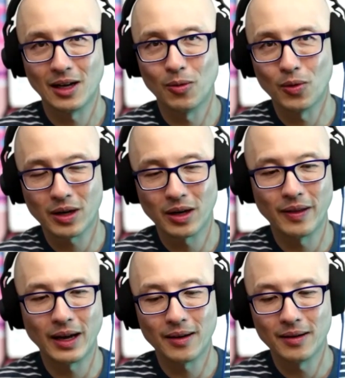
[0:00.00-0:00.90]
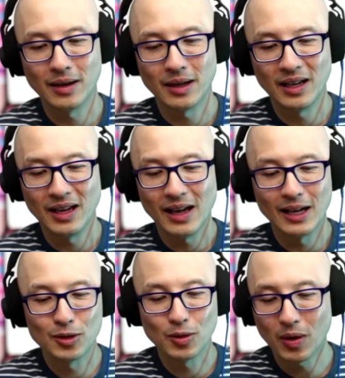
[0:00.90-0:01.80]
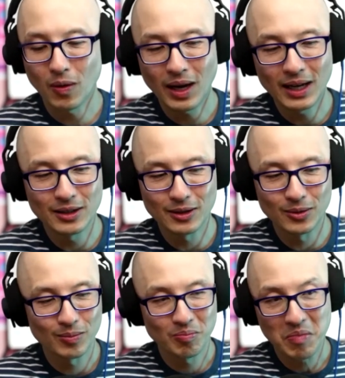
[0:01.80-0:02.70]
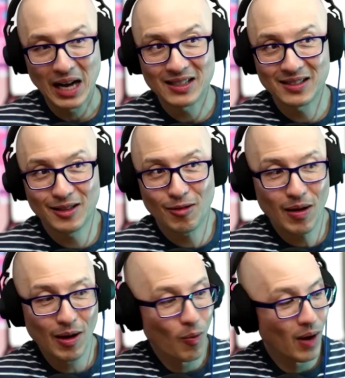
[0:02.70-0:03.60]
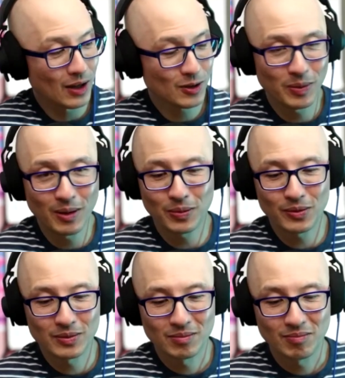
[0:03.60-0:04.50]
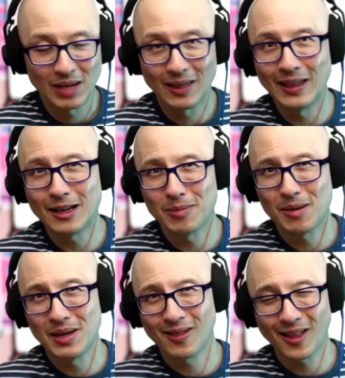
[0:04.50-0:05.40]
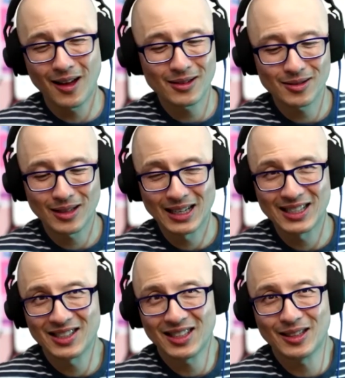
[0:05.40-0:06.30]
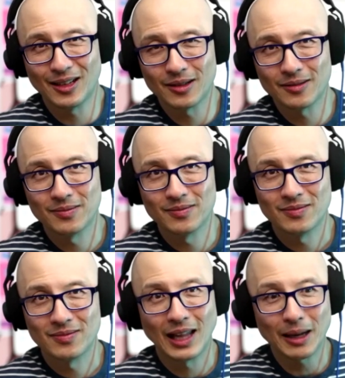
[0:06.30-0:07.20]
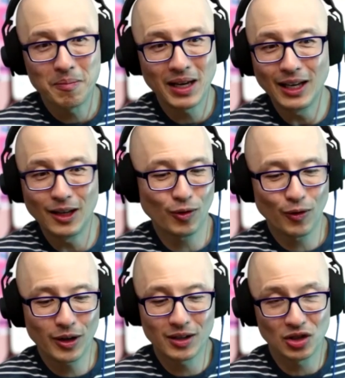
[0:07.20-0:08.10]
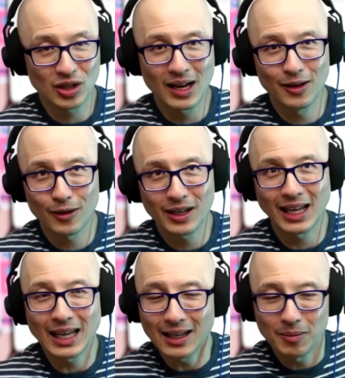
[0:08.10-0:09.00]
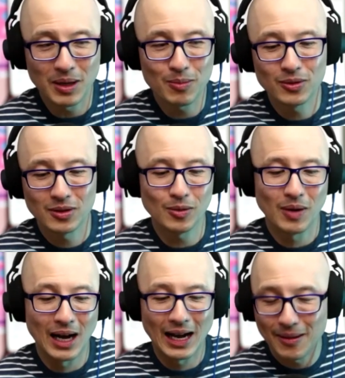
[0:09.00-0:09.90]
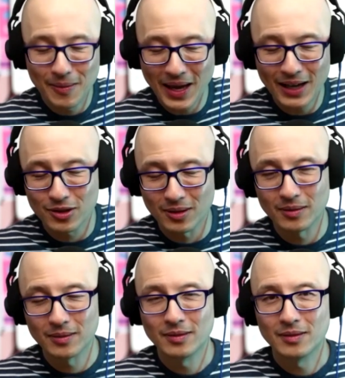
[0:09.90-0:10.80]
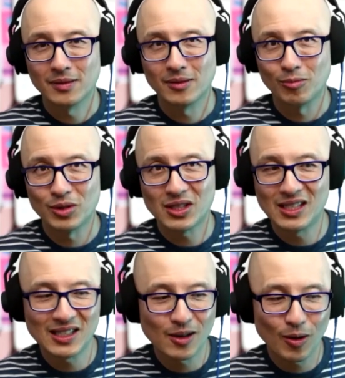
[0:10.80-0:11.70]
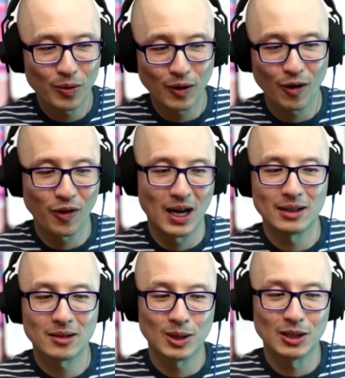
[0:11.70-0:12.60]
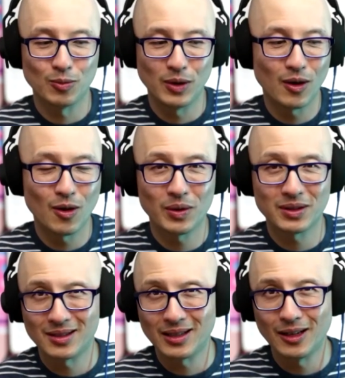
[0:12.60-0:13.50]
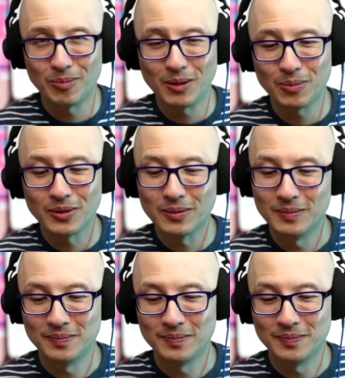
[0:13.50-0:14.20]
I'll work on that. And so what do? I just sit around and watch people. I think about my thoughts, and I just sit there. Like many introverted, shy, nerdy, geeky people do, I imagine. We just sit there with our thoughts because we don't know what to say to people.